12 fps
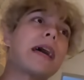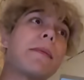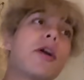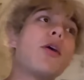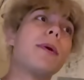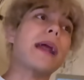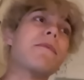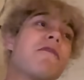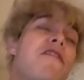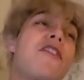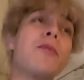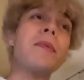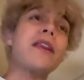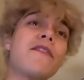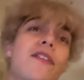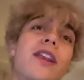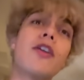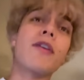ago, but I'm filming a
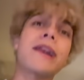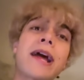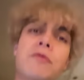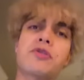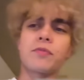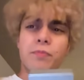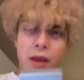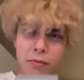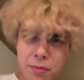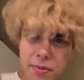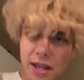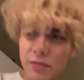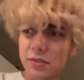video right now, which will probably be out